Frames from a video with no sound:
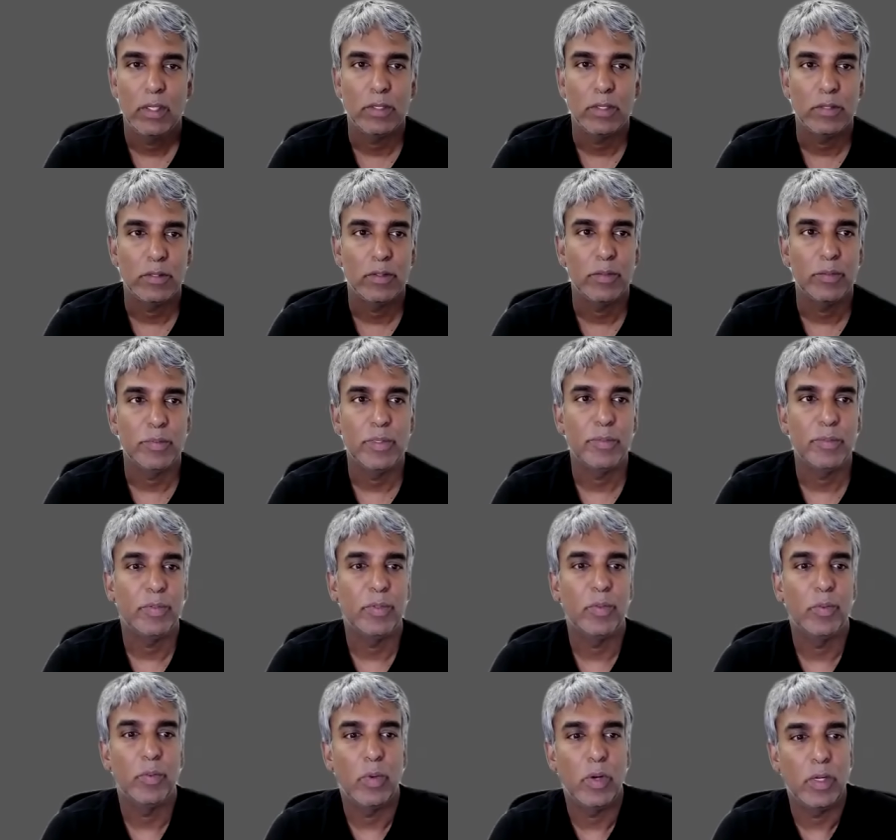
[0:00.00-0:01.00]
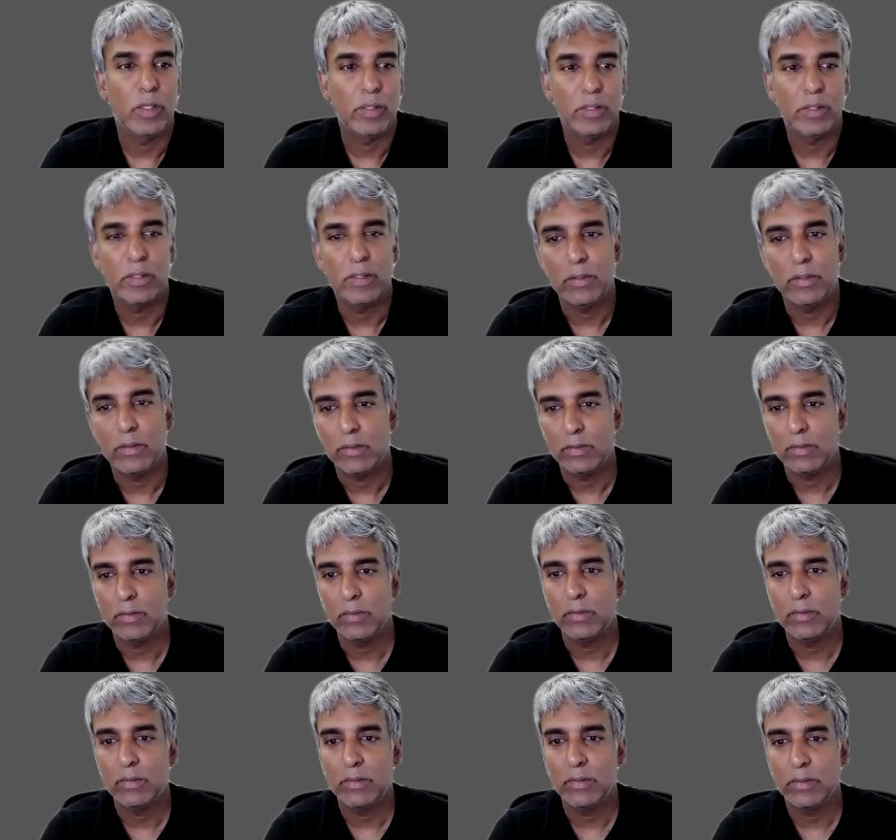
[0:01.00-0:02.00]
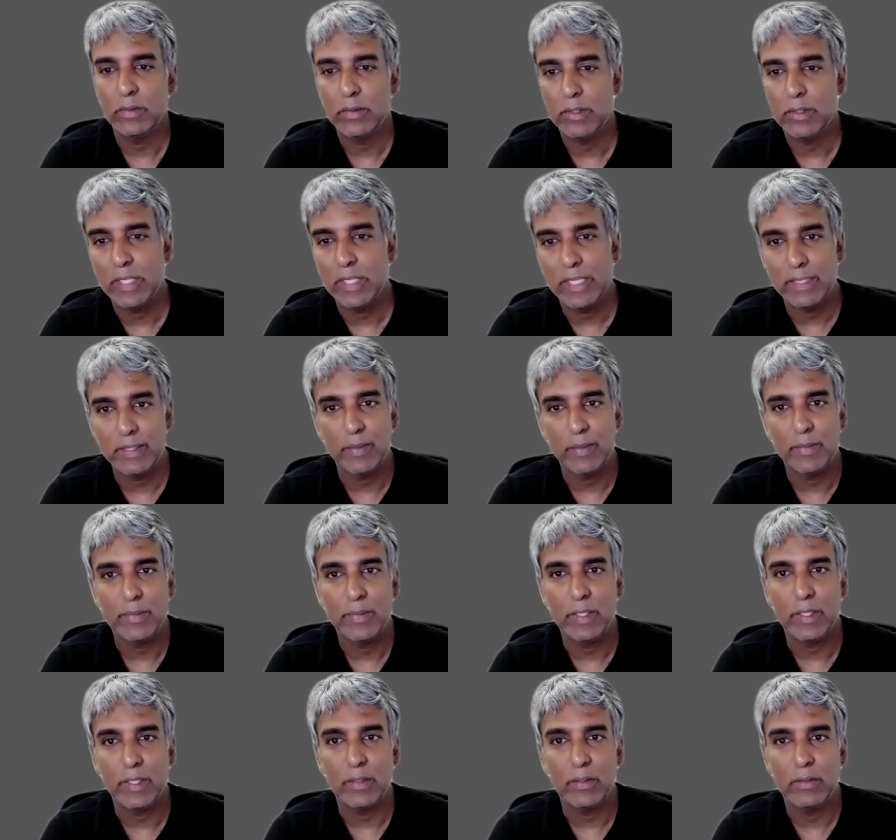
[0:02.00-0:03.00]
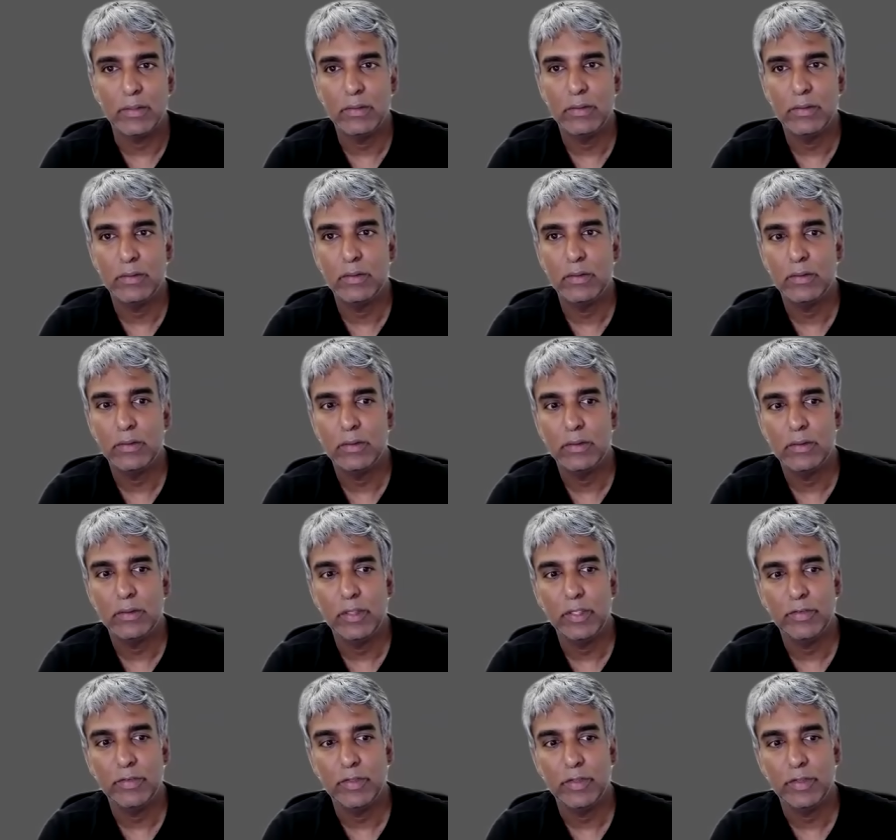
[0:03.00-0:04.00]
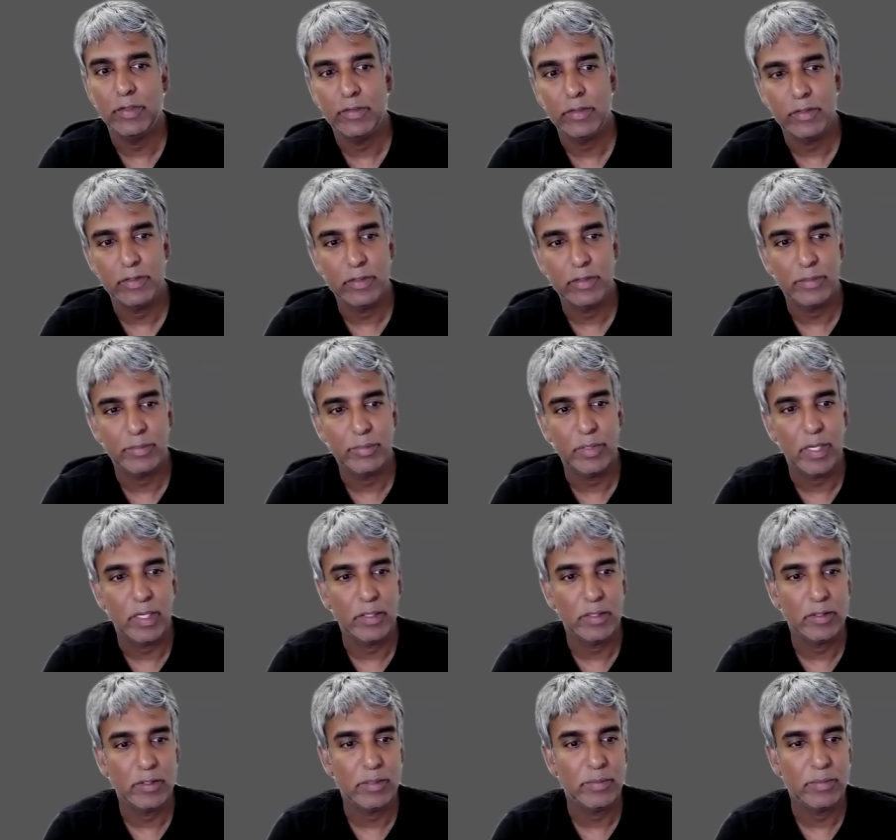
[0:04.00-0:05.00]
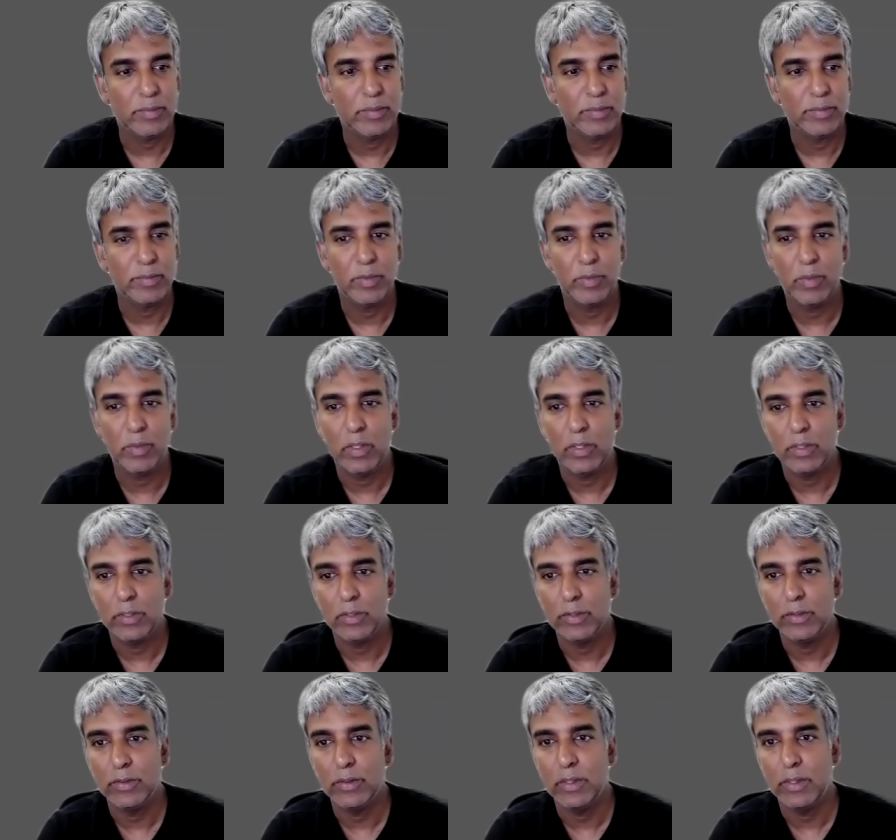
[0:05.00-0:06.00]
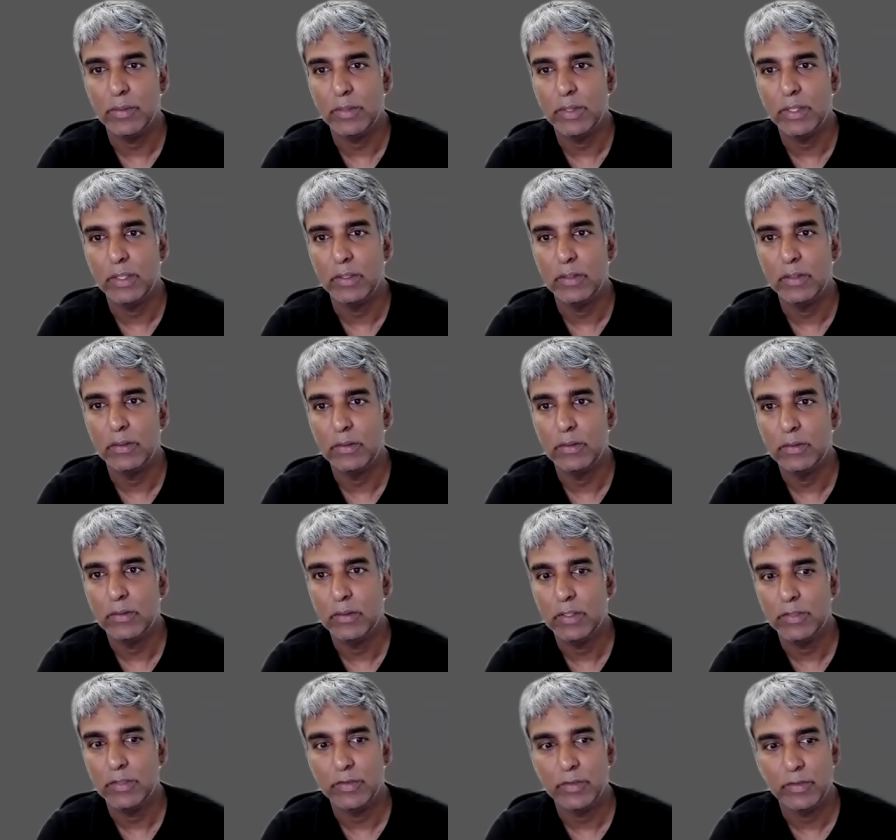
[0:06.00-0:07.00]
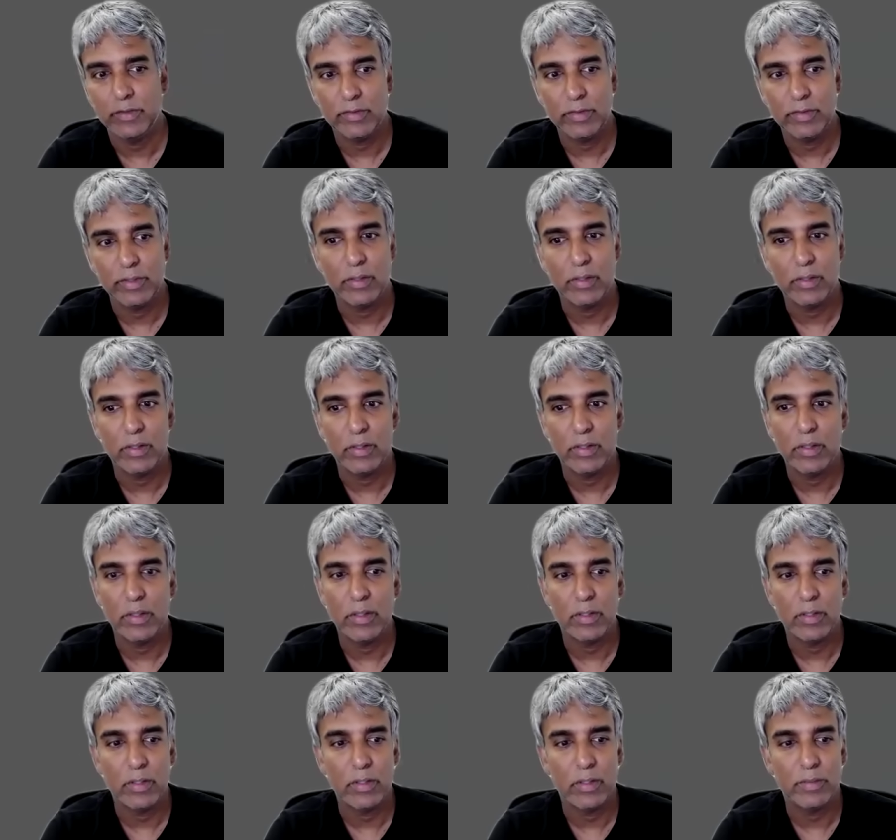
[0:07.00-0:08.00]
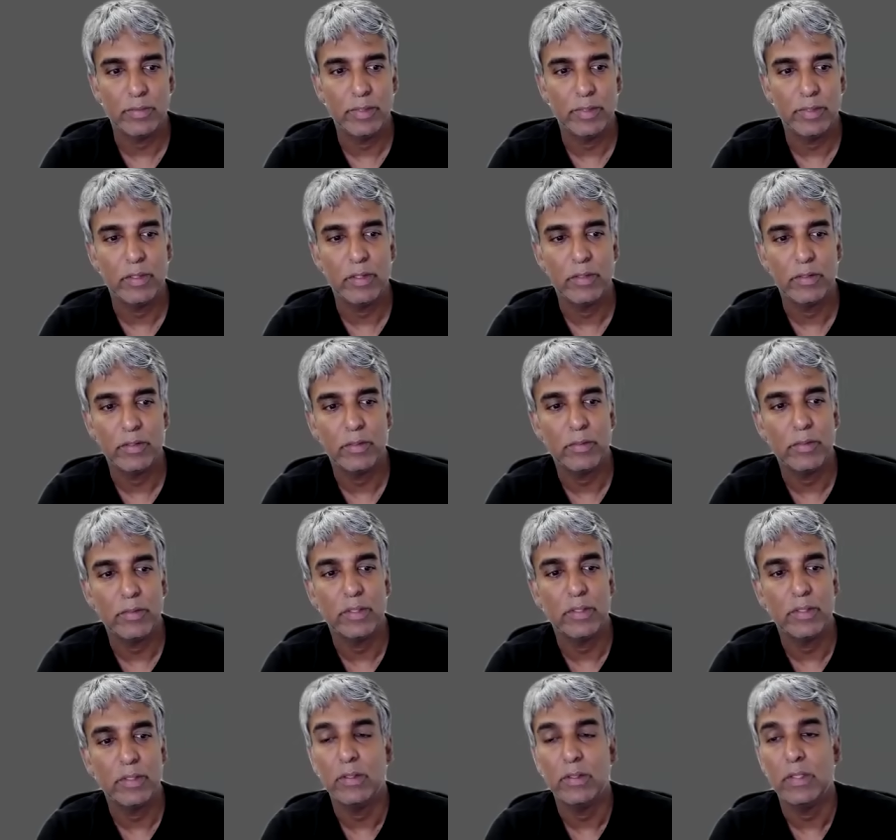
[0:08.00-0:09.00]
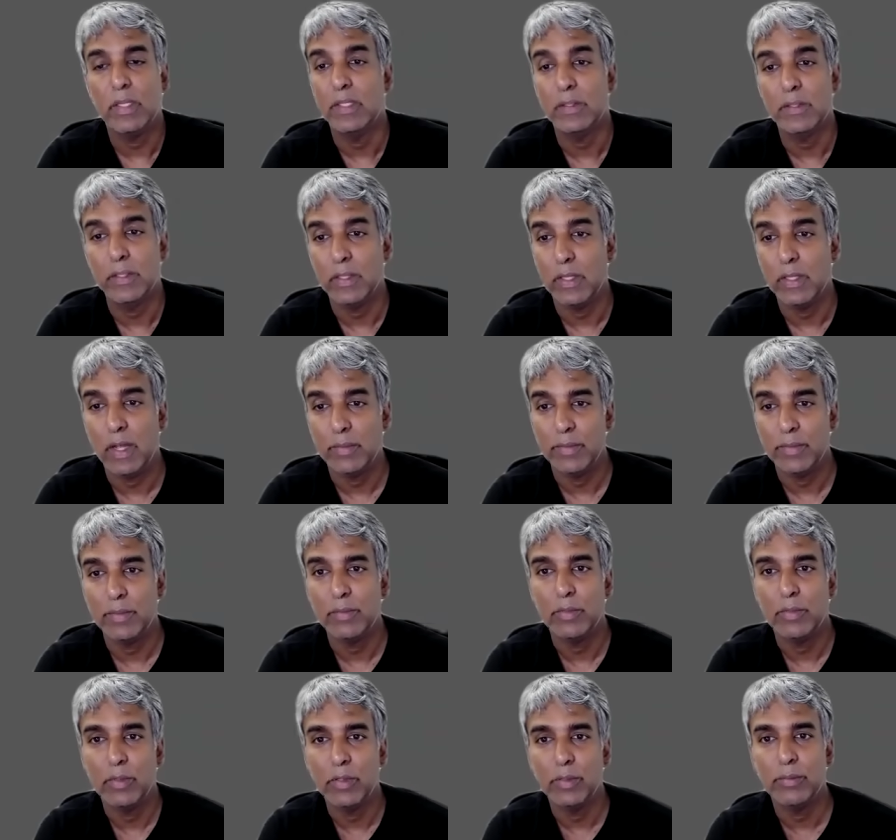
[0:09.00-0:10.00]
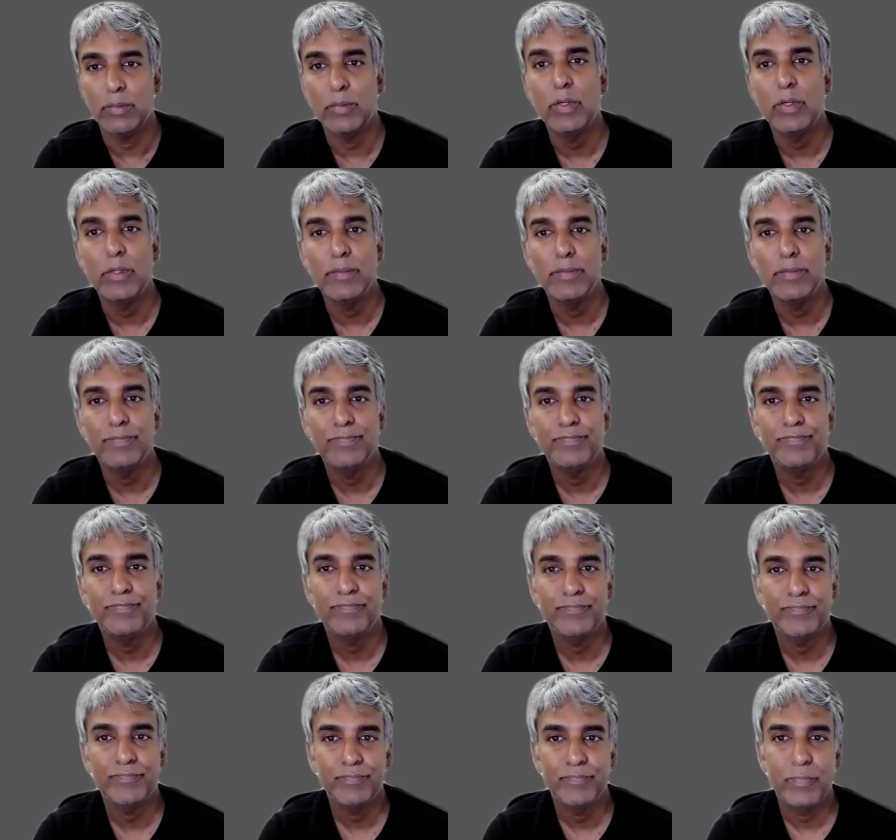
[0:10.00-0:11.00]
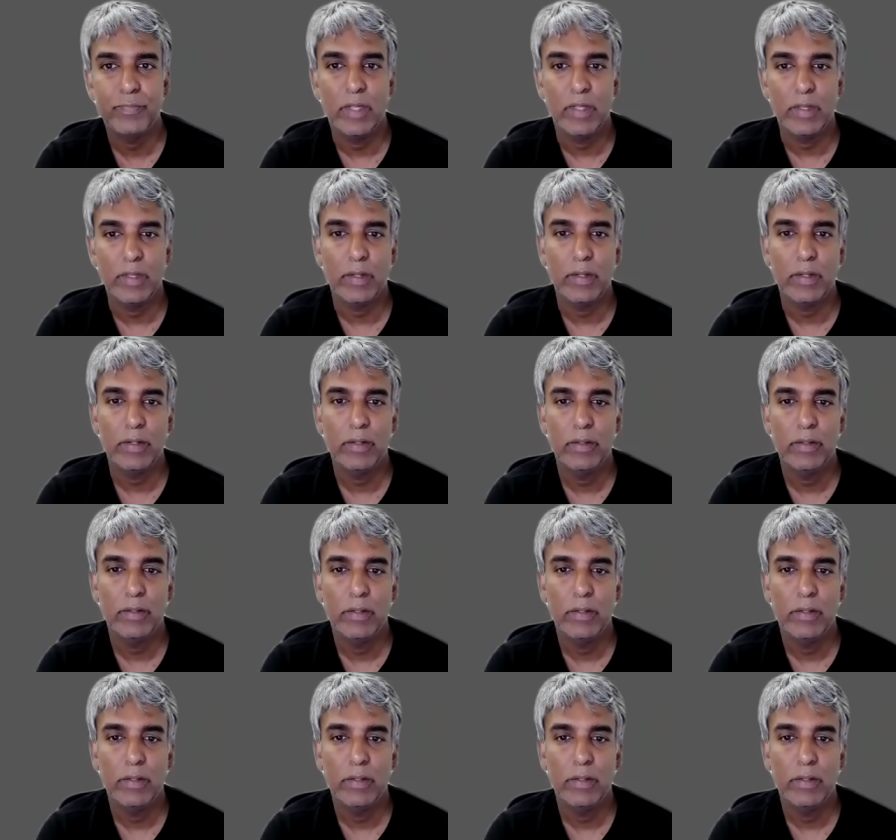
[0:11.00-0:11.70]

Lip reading: And so people want to say something, even if they're suppressed, and people want to do something, even if there are going to be consequences. And that's going to happen more and more, I think.